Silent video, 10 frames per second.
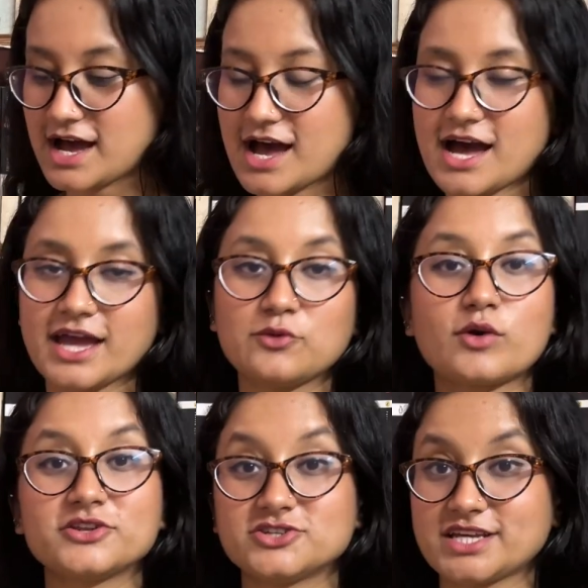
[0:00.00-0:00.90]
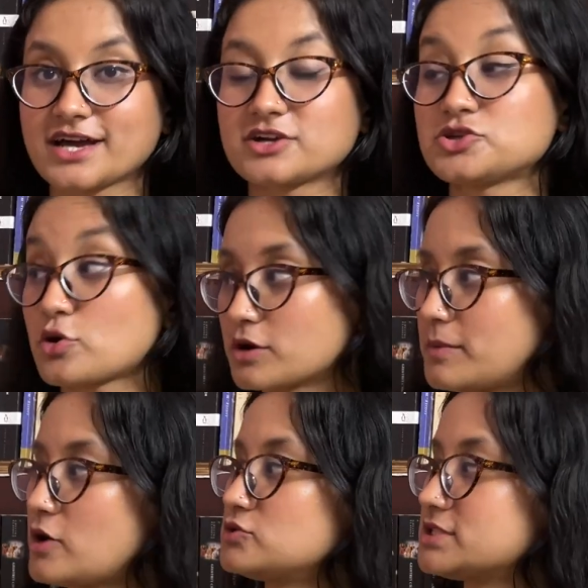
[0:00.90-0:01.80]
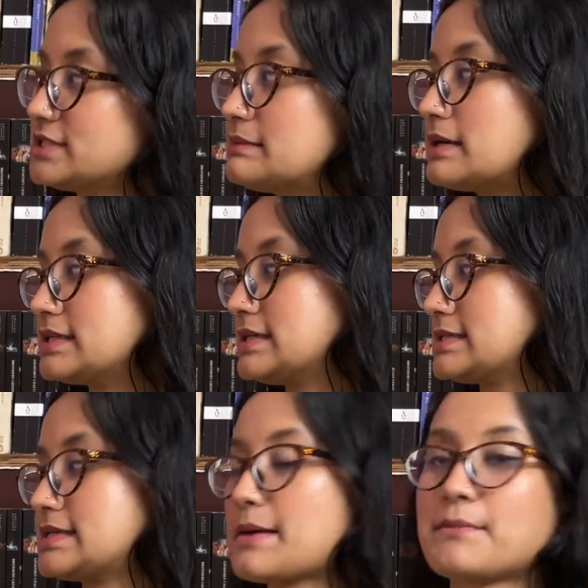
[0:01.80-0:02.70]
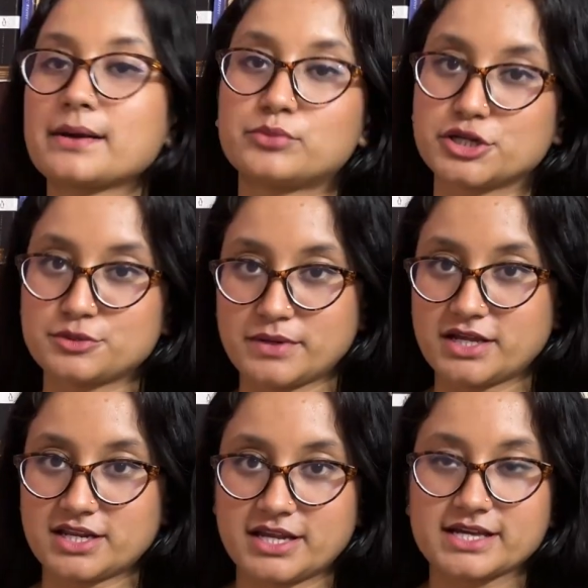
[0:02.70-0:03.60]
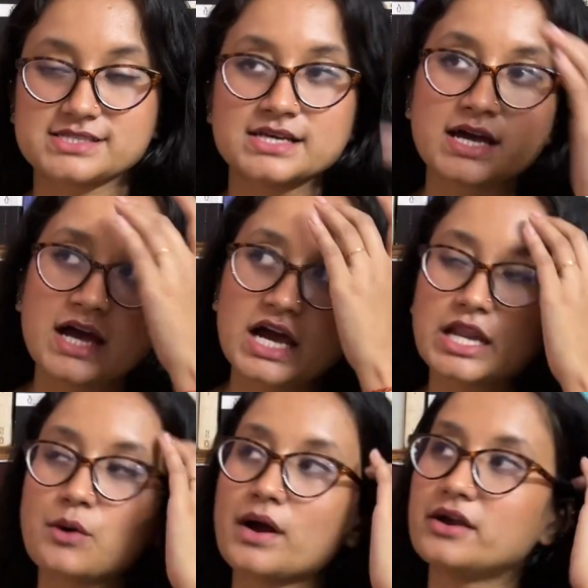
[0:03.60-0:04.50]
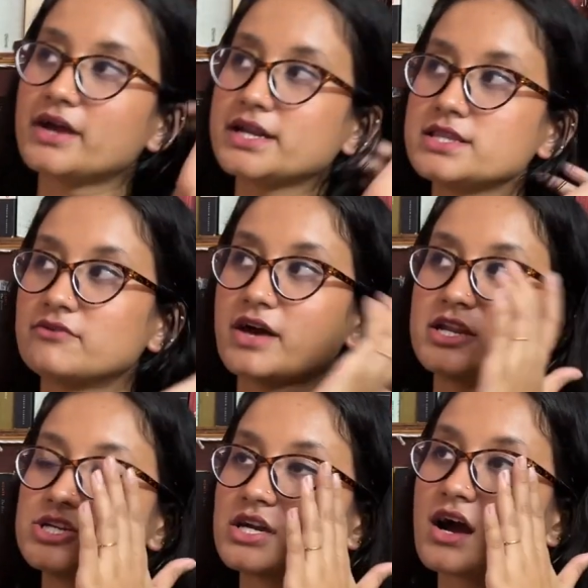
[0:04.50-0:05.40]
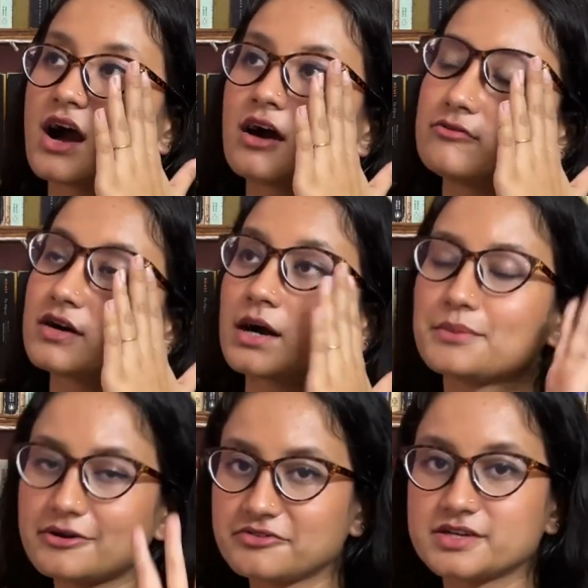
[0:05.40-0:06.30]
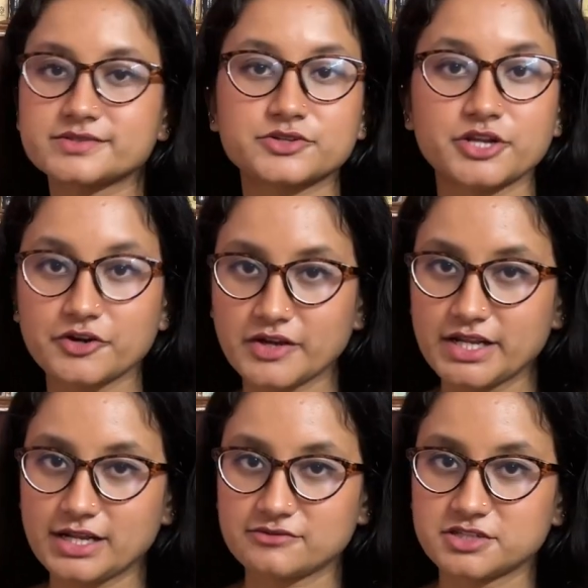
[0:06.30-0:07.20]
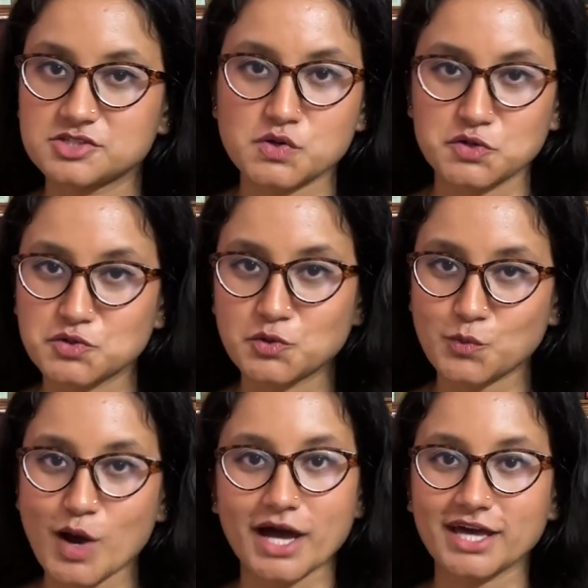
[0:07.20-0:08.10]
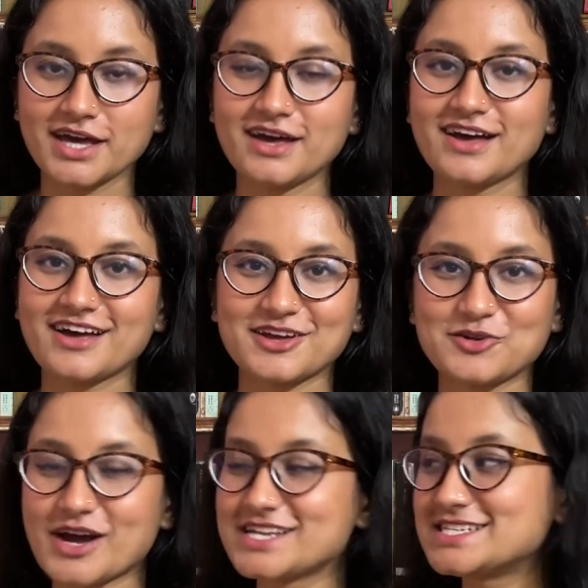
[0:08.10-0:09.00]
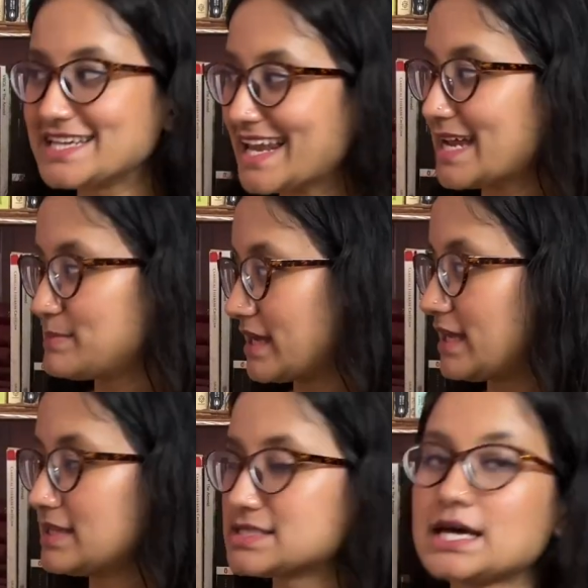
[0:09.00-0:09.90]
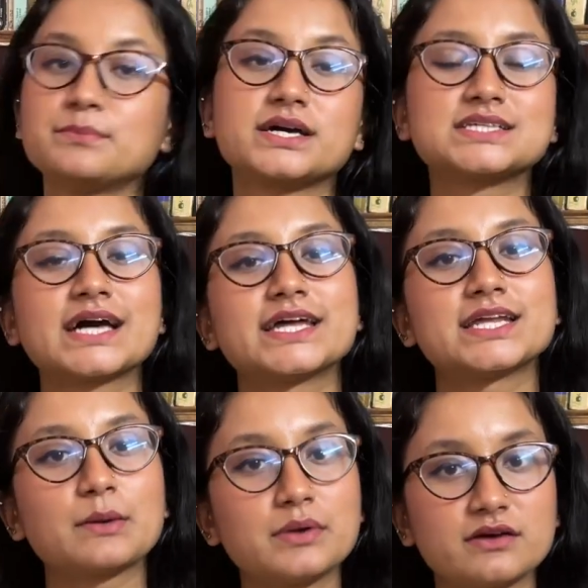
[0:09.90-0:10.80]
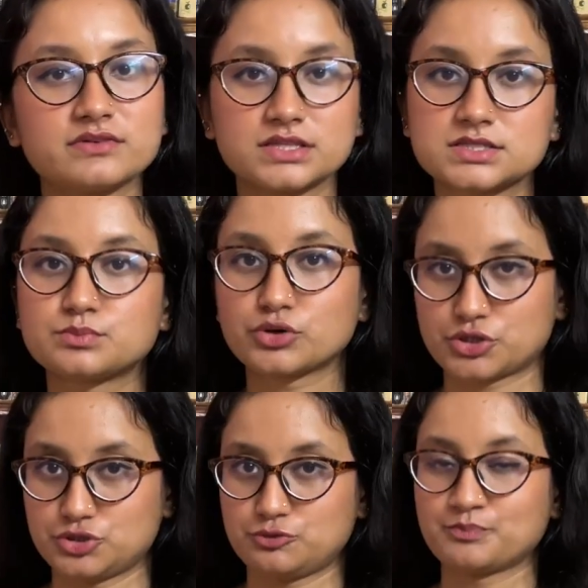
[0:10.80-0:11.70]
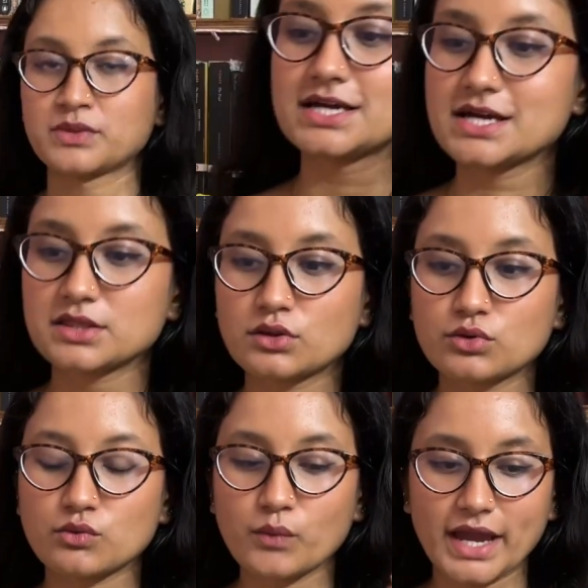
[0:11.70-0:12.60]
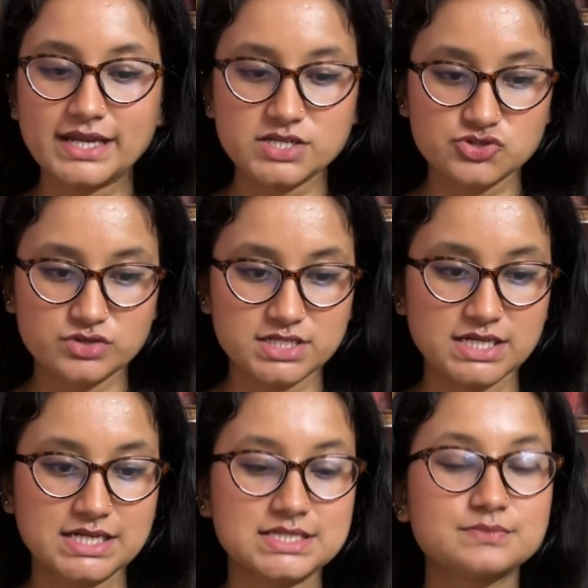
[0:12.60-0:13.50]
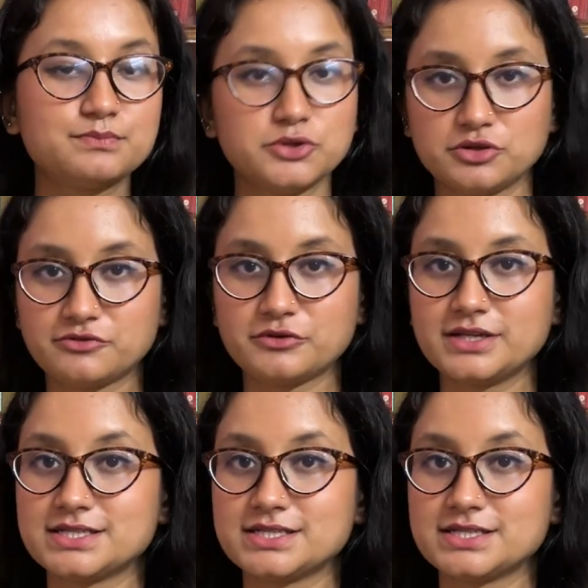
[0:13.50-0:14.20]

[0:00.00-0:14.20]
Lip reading: I want to talk about The Mothers by Brit Bennett next. Now, I read The Vanishing Half a couple of years ago and I really loved it. So I don't know why I delayed picking this up, because I ended up loving this book too. The way it is written is beautiful.